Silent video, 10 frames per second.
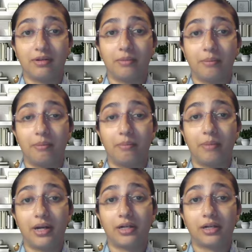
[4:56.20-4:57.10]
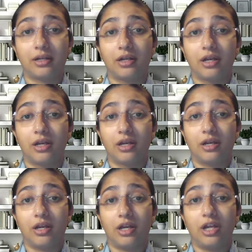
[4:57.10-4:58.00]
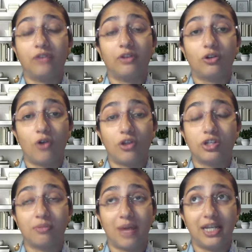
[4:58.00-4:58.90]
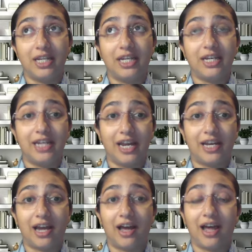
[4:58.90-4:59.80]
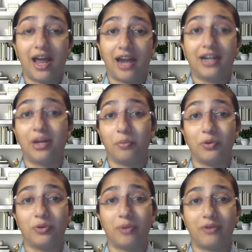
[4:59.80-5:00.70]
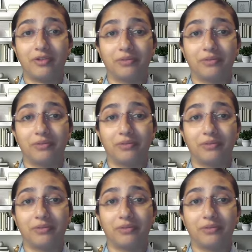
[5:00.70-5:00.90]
but it will cost money, data, and compute power.